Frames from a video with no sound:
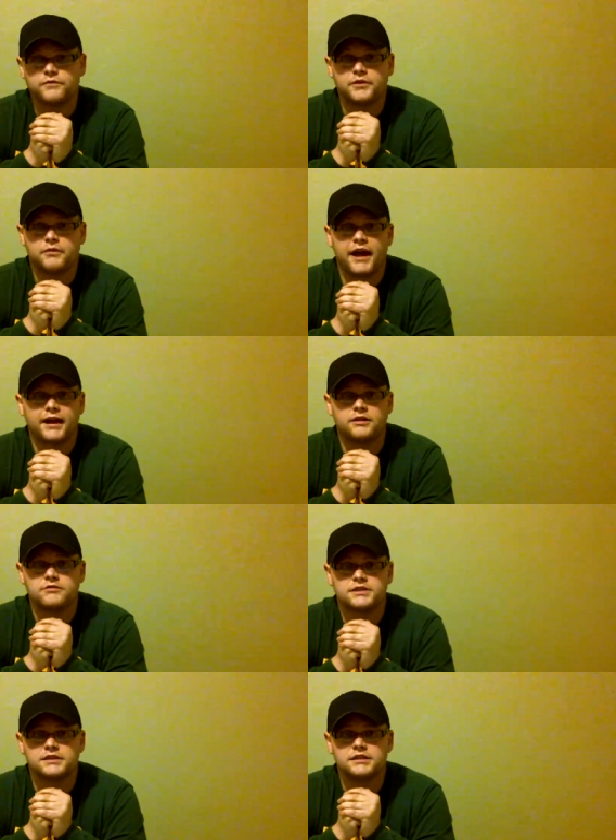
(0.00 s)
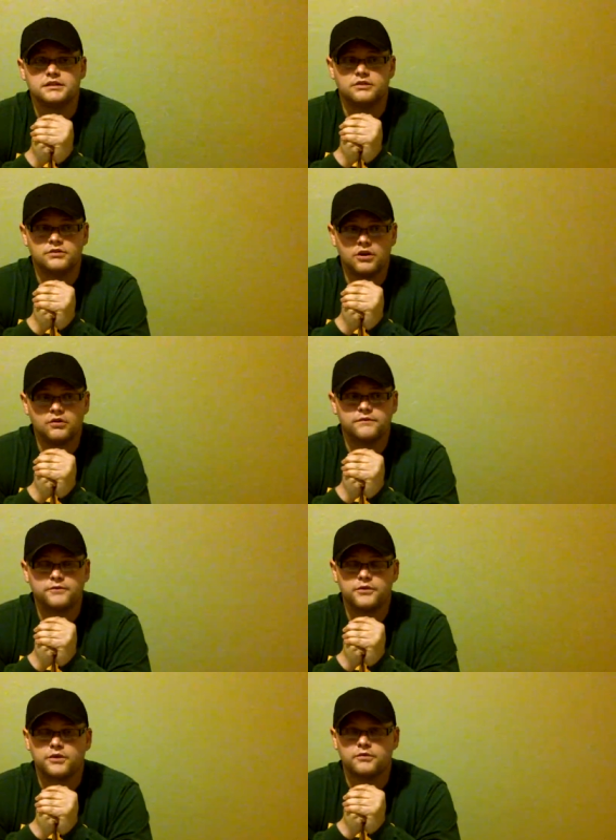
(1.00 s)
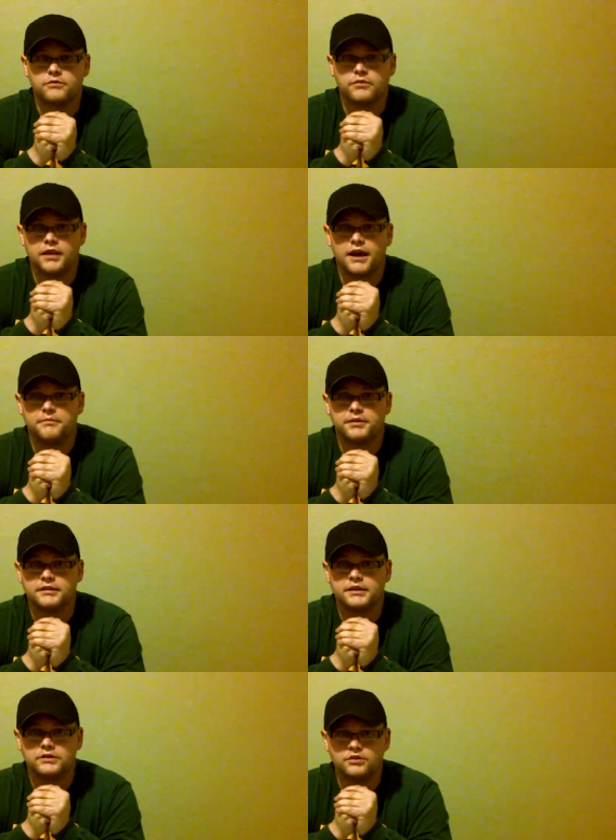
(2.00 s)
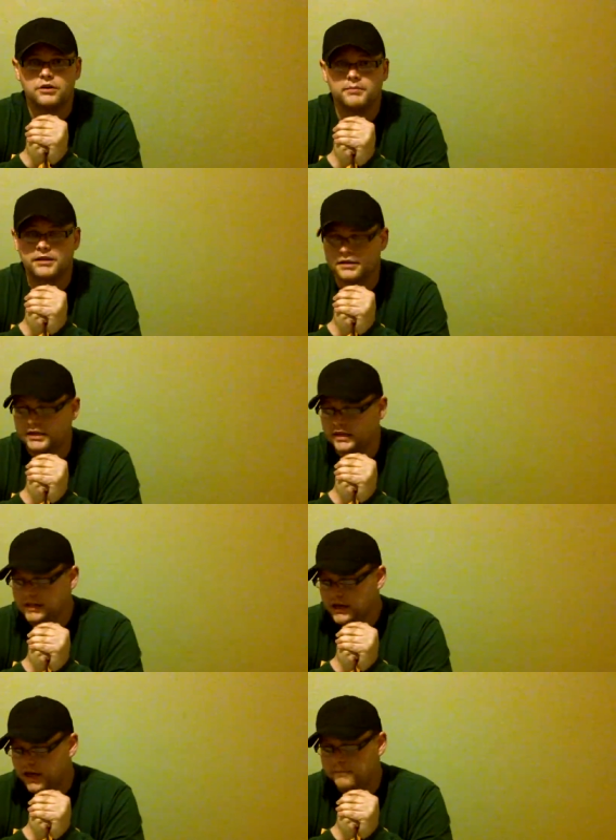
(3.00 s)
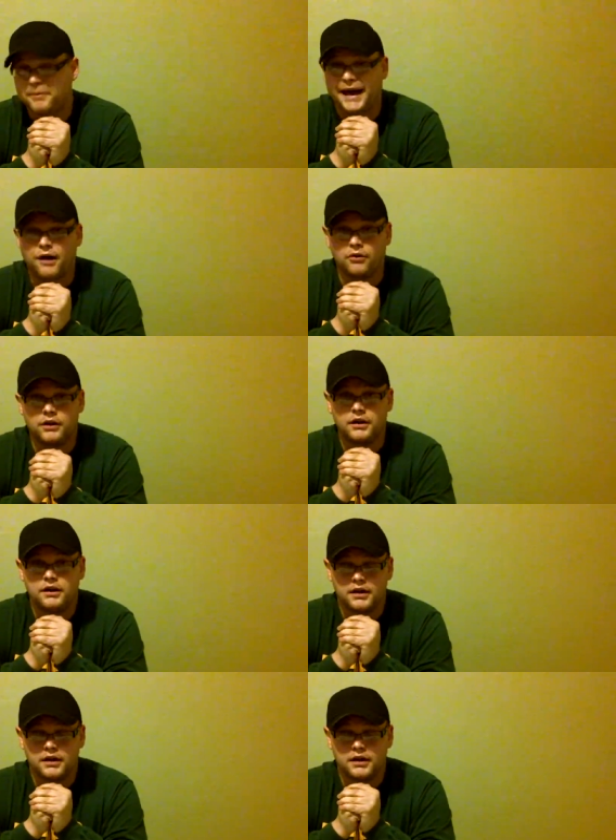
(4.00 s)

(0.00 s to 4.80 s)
for their accuracy, they're known for their reliability, durability, and power.